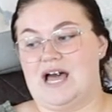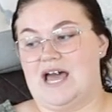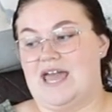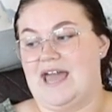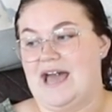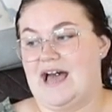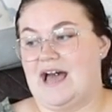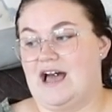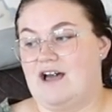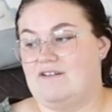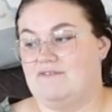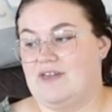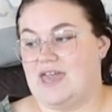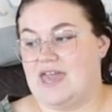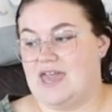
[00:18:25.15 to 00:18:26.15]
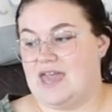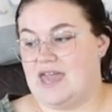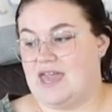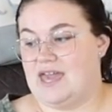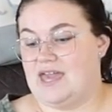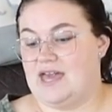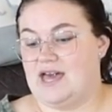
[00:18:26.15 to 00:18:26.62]
I have
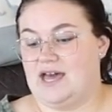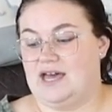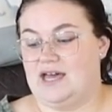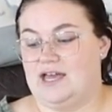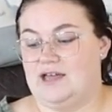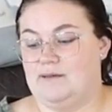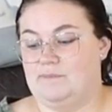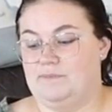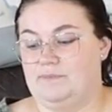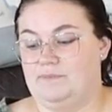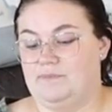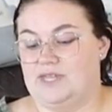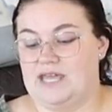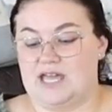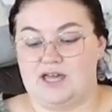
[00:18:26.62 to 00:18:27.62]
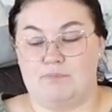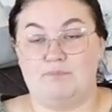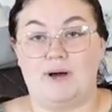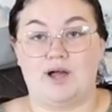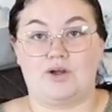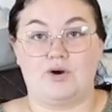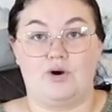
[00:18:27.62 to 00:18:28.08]
a like a
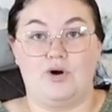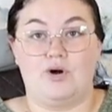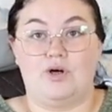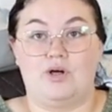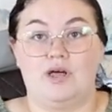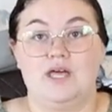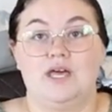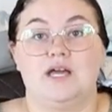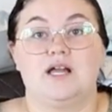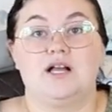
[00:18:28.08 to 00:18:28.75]
buckle